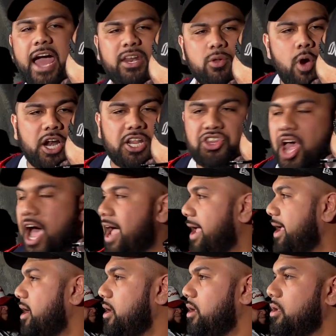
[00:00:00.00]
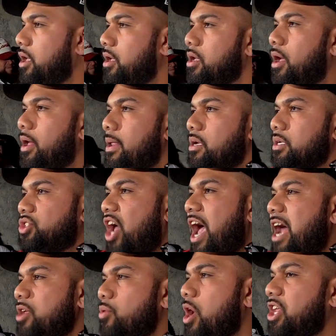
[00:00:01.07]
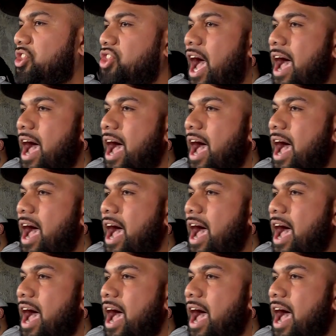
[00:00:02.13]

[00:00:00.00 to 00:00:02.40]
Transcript: how do you want to die? So how do you want to